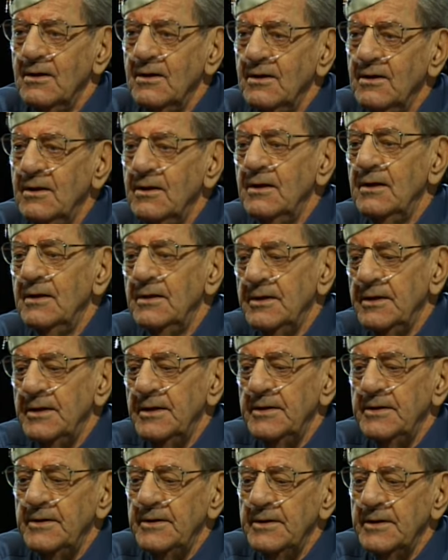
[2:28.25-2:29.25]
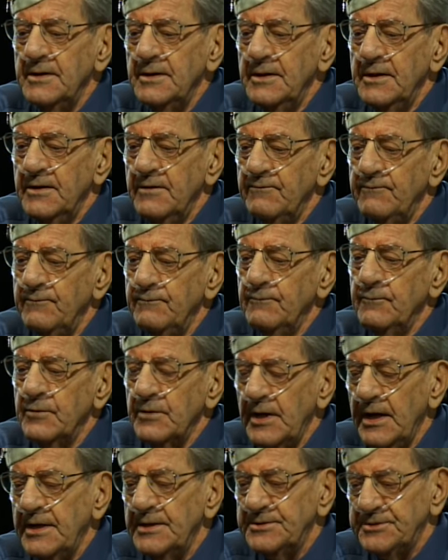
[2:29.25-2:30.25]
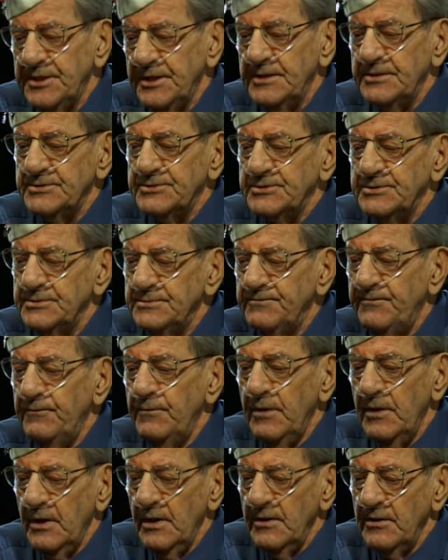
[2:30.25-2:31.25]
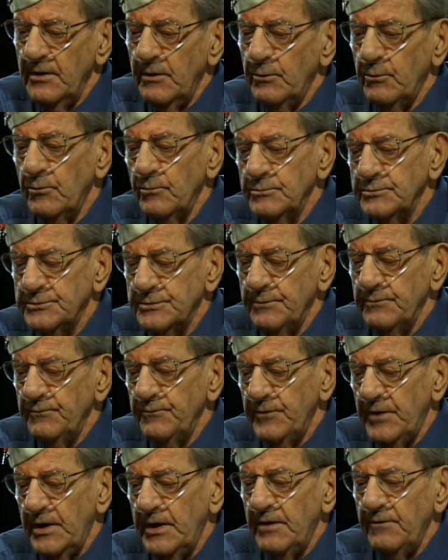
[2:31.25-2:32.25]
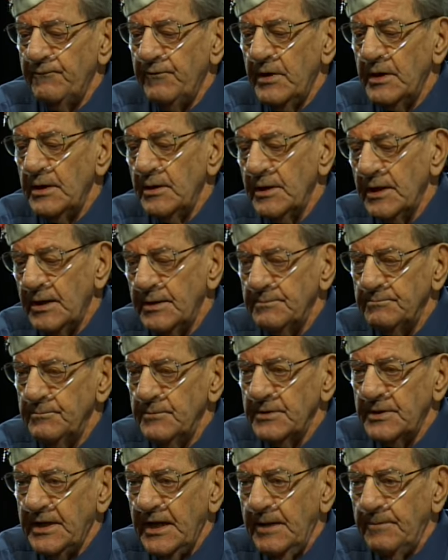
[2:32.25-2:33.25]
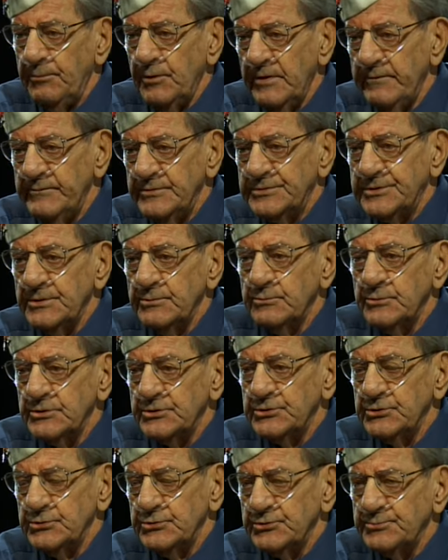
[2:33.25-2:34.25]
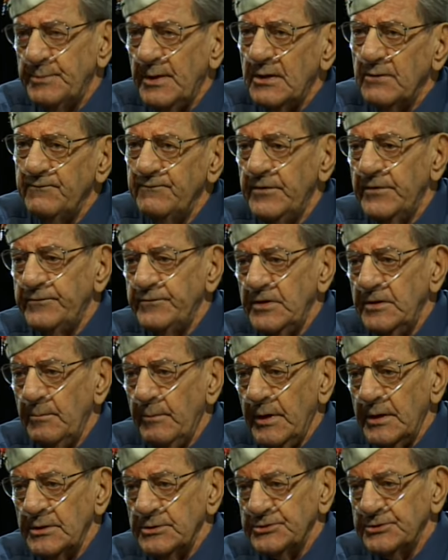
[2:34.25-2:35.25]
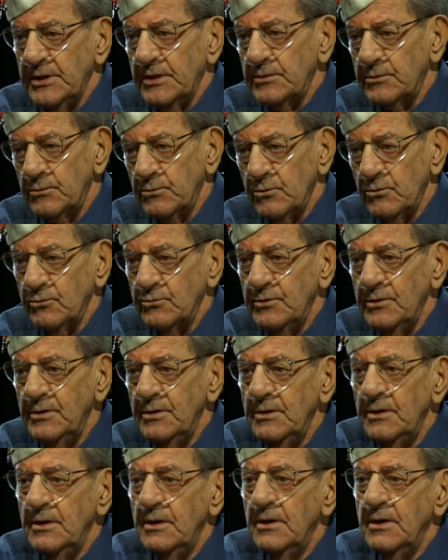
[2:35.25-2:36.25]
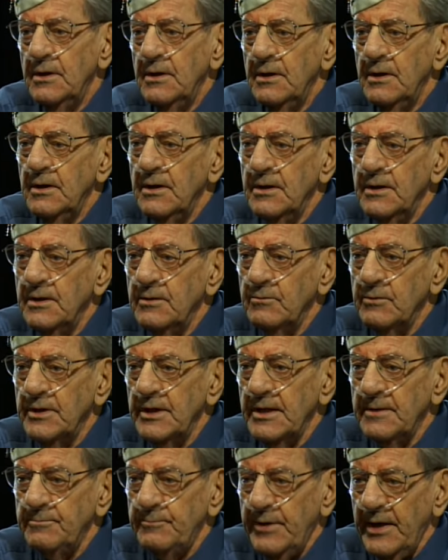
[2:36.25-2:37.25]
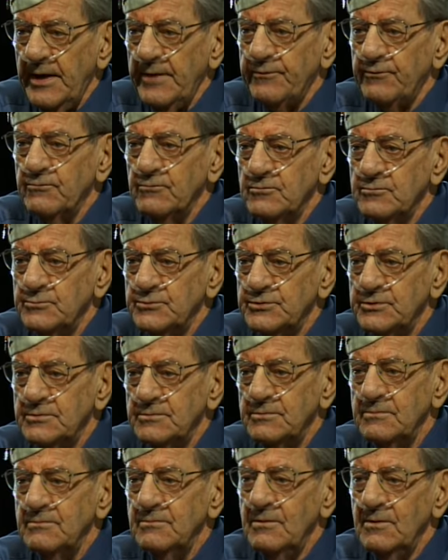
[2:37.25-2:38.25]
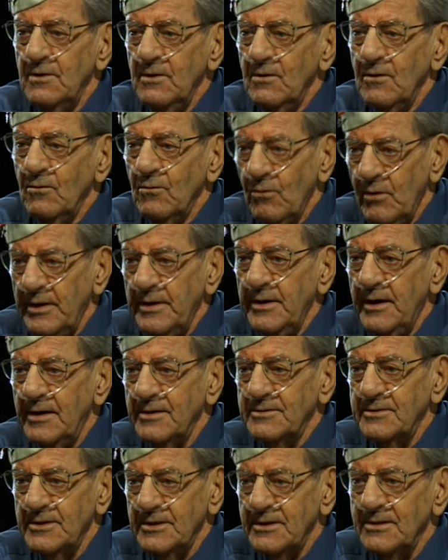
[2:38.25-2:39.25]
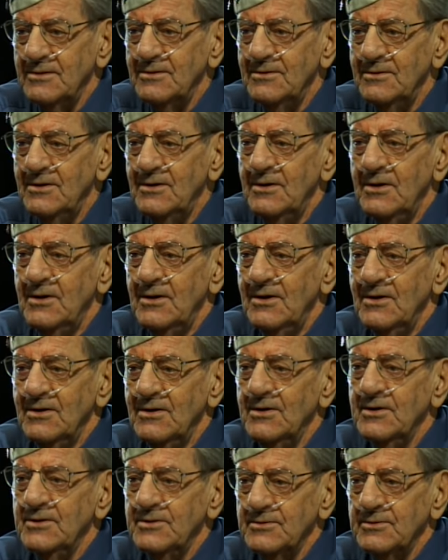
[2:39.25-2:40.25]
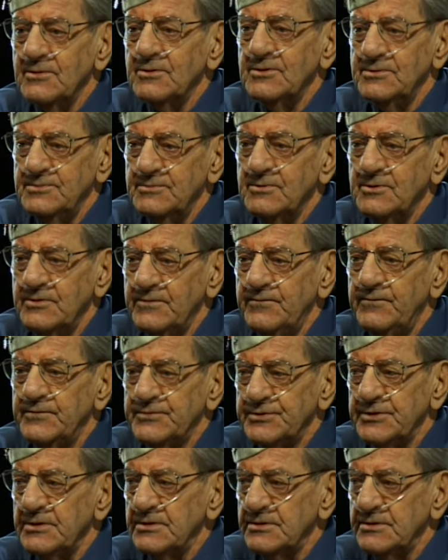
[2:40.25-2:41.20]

And uh, we had tents, and were, then they finally got to Camp Livingston, which was about 15 miles down the road. And we had bathrooms and whatnot there, and good, good facilities.